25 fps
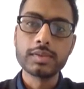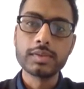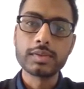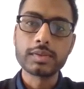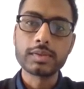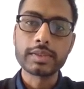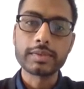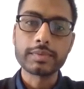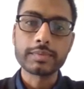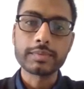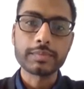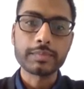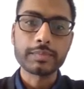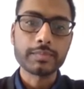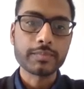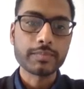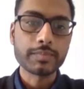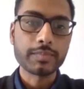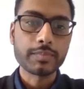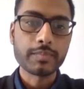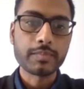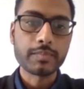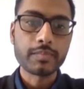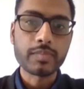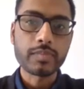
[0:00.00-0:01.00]
Okay,
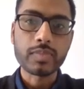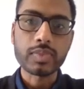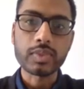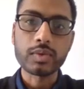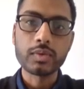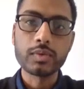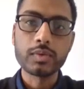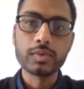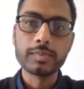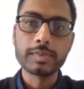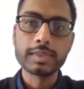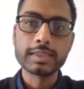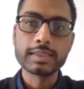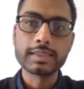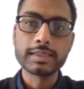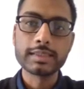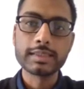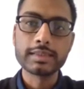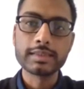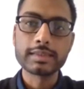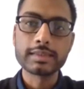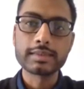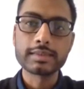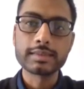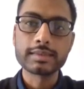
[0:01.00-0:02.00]
Om is
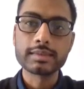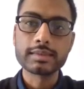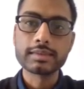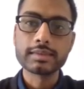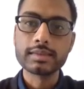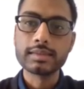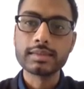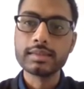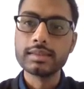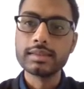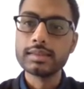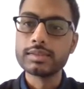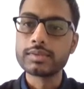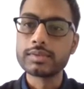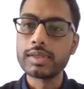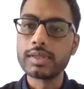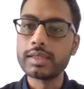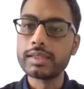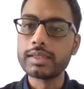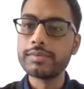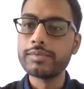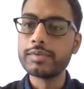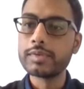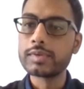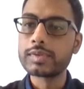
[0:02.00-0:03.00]
saying yes. So
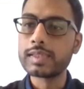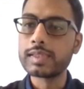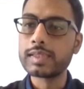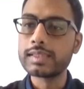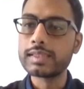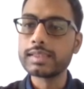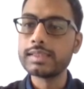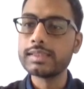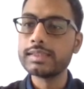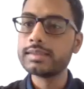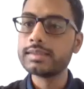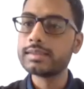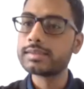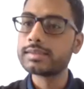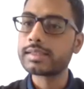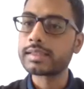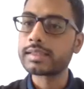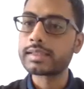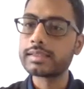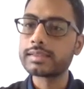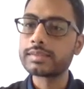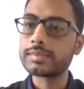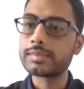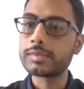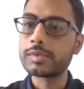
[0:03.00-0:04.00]
I'll give you 30
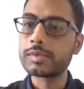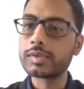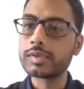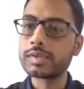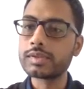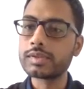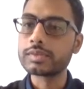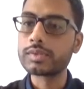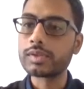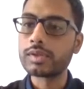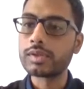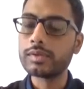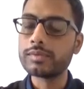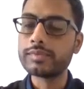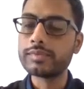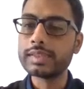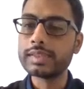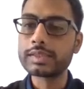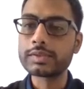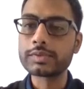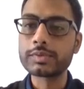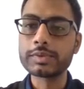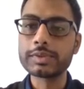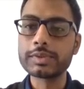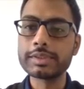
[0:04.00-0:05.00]
seconds more to solve
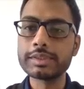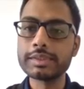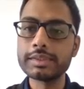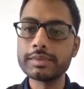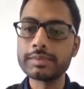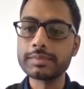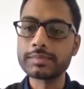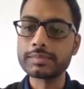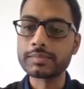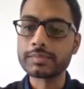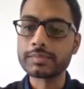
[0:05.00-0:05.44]
this question.